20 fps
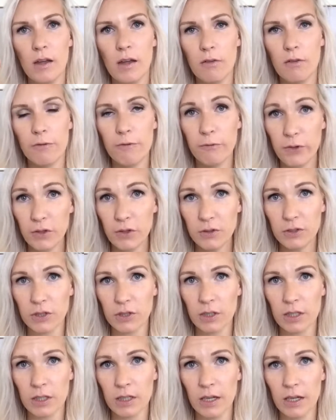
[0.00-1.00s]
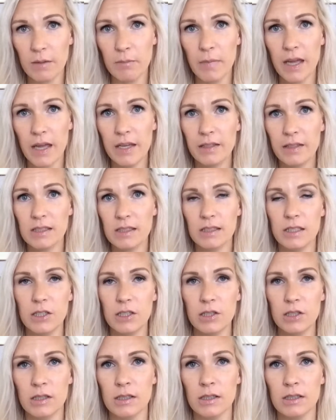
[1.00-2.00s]
filter and make
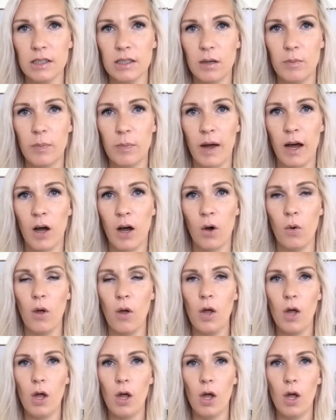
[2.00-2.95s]
decisions about